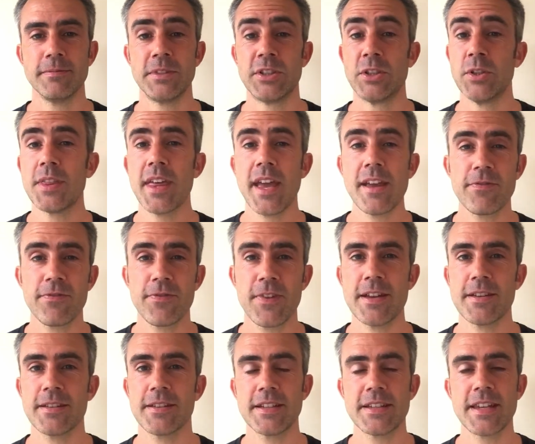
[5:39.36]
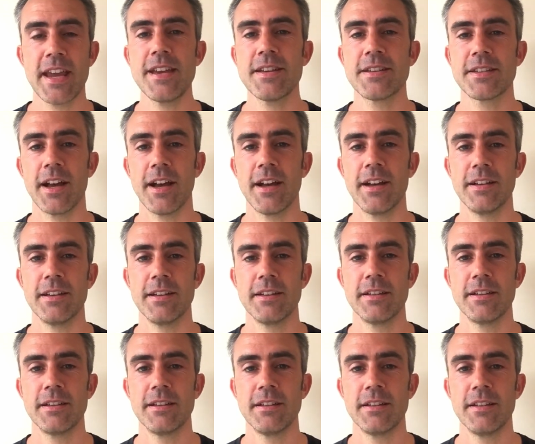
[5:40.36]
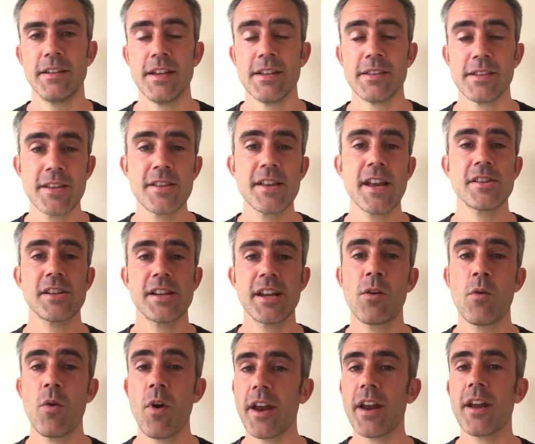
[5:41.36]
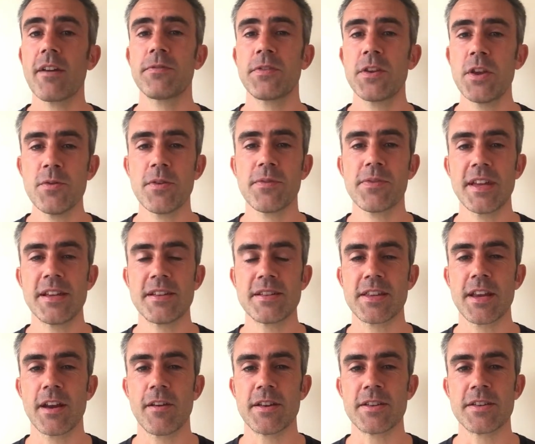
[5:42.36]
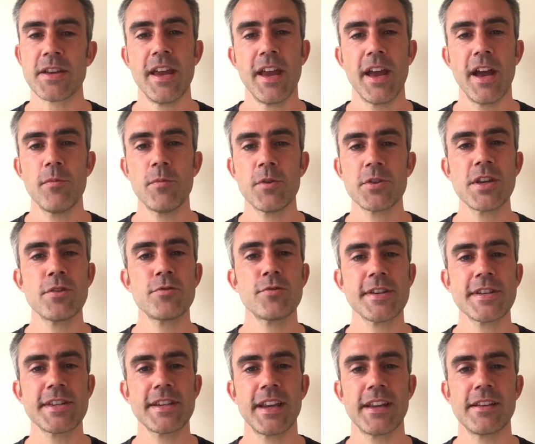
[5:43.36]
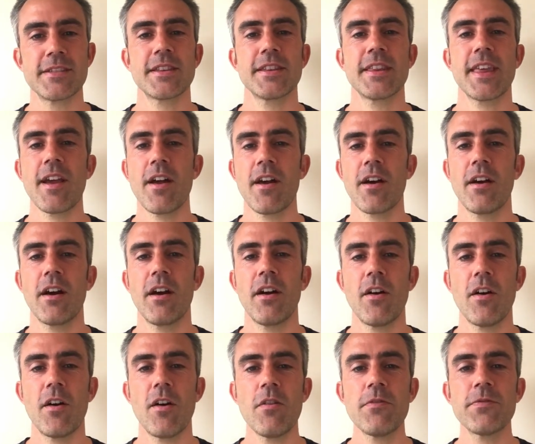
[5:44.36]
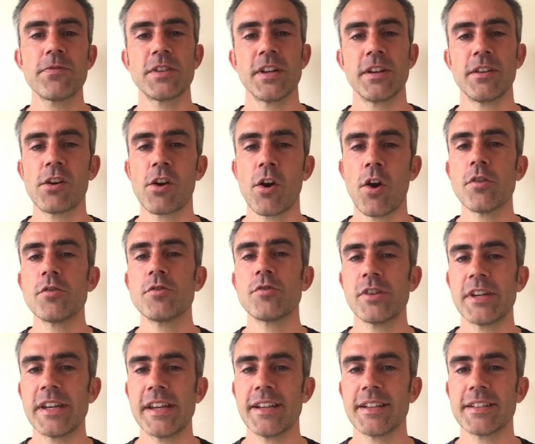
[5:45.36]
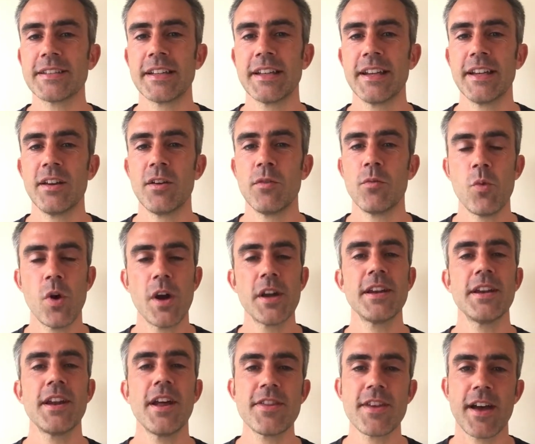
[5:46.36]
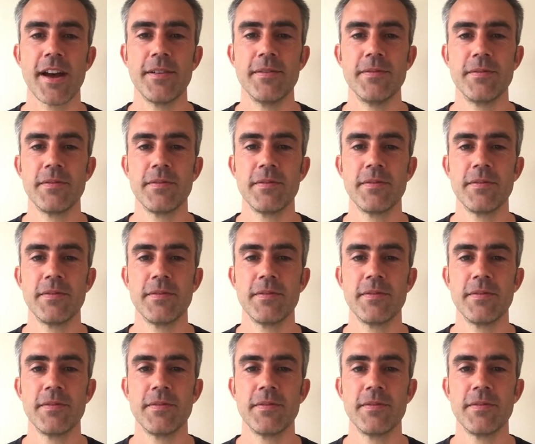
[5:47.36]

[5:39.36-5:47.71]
Do they fit the data? There's actually quite a few of these theories. And what's interesting is that they often contradict one another.